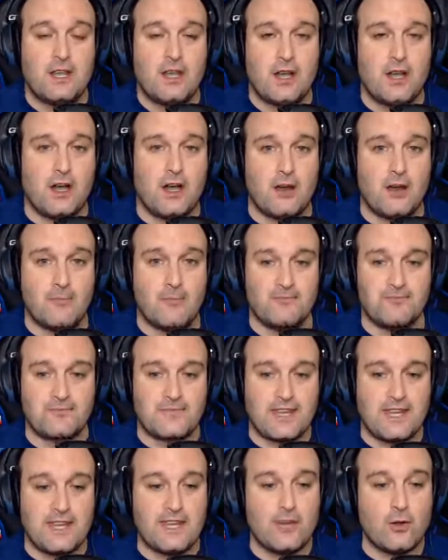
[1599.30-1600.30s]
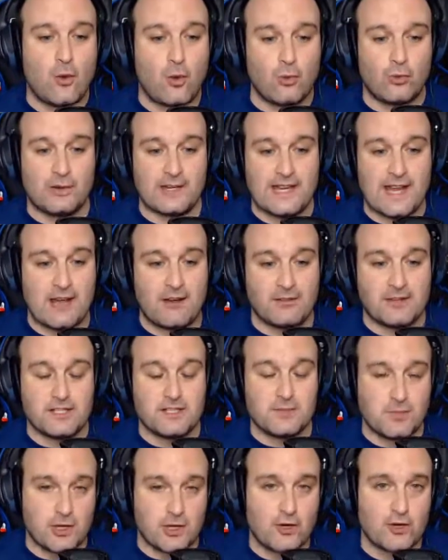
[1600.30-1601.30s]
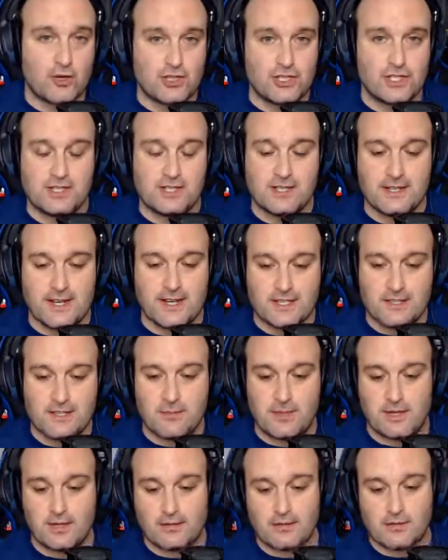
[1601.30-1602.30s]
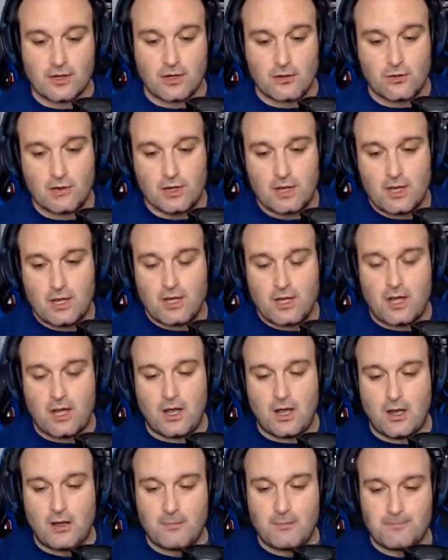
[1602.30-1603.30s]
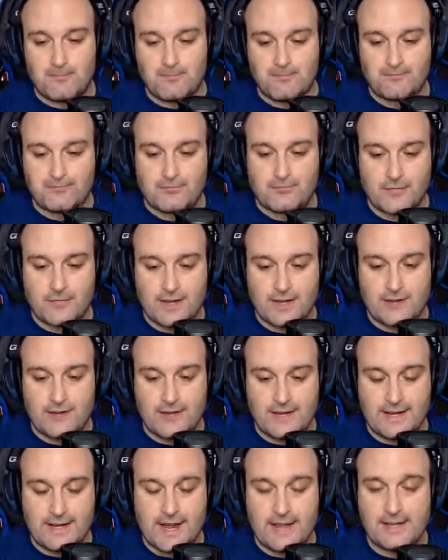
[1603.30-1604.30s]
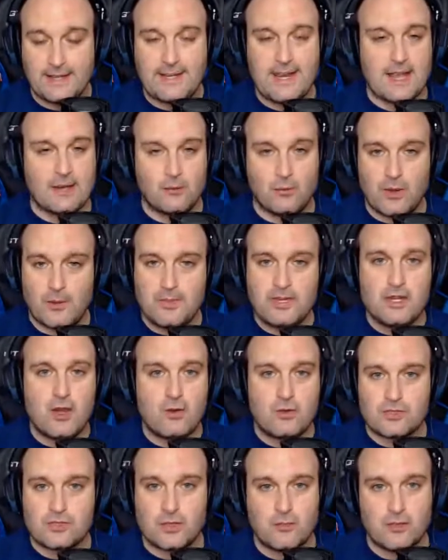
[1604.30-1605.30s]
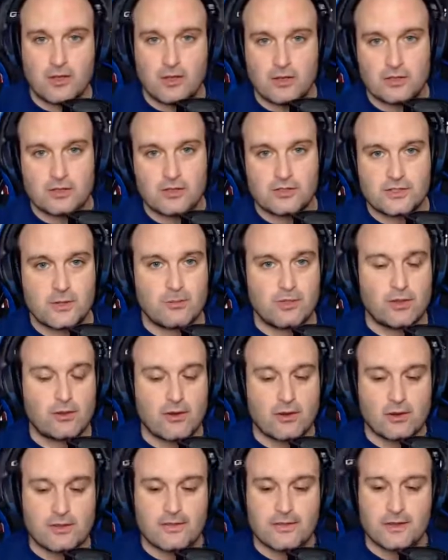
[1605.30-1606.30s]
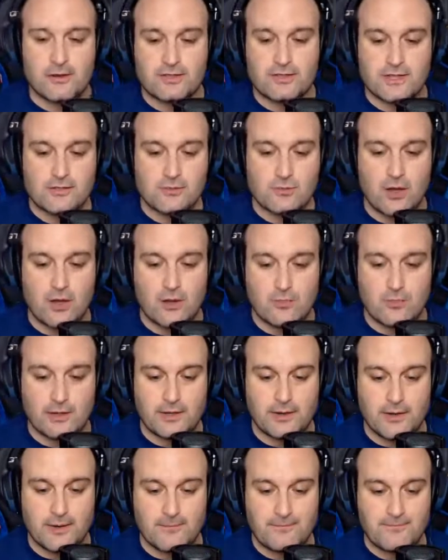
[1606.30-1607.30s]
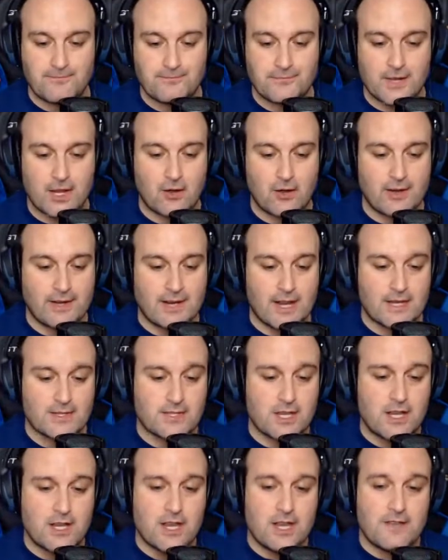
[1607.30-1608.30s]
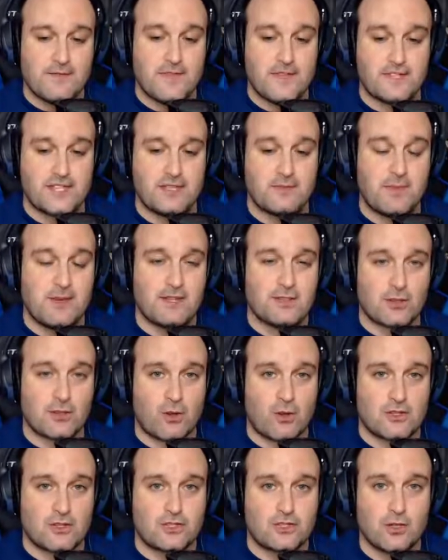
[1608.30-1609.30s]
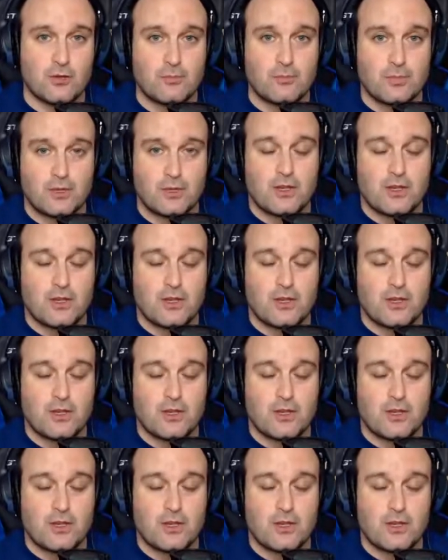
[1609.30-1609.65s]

in all realities, because she is a Nexus being. So, and again, let me know some of your other theories as well. But all right, guys, this has been Talk Soup